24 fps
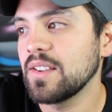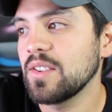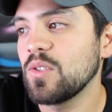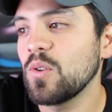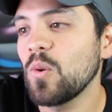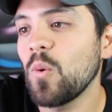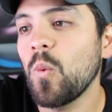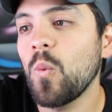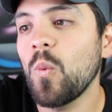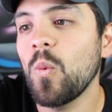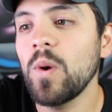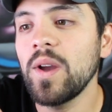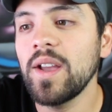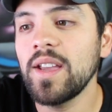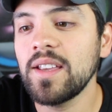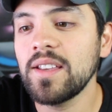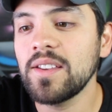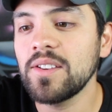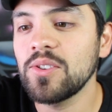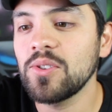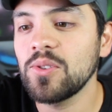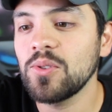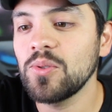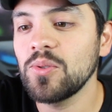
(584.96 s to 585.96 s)
the way
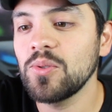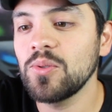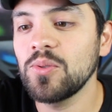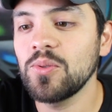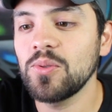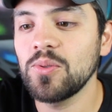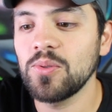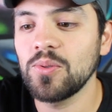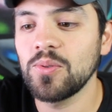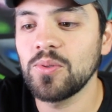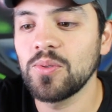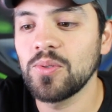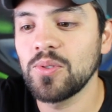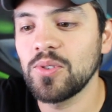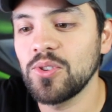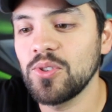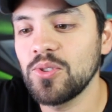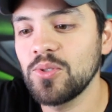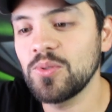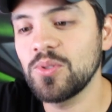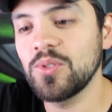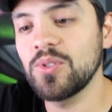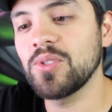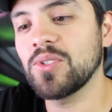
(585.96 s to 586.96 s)
you
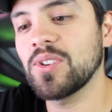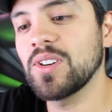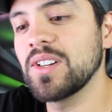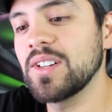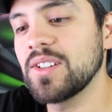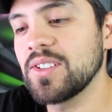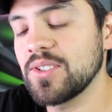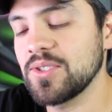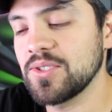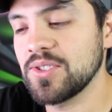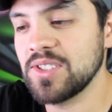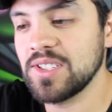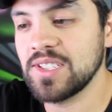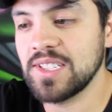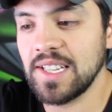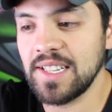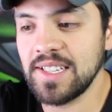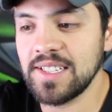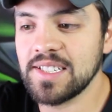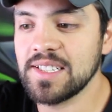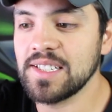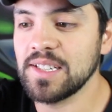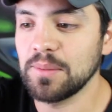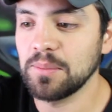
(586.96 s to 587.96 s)
grunt or
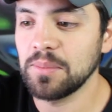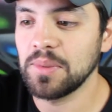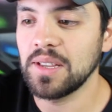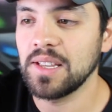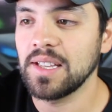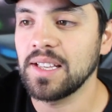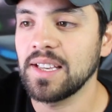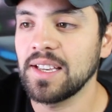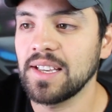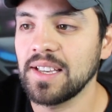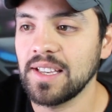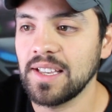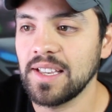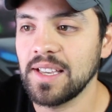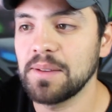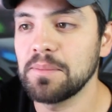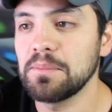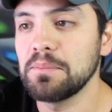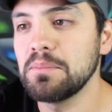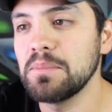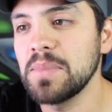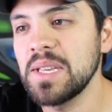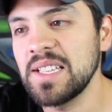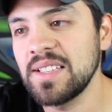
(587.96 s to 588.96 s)
say something,
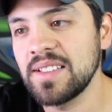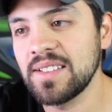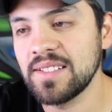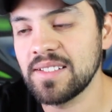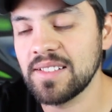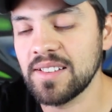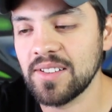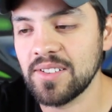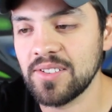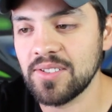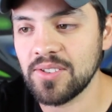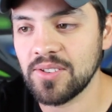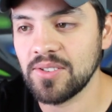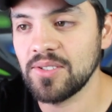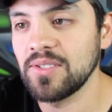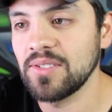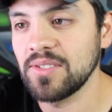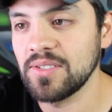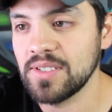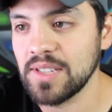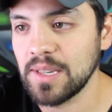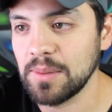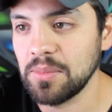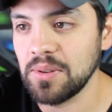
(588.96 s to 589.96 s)
it means a
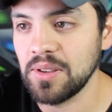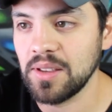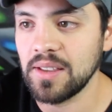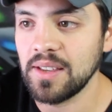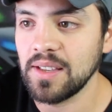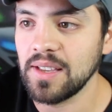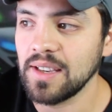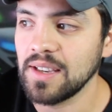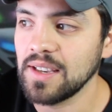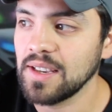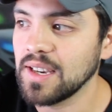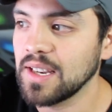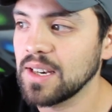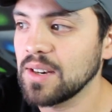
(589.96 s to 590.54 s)
certain type of thing.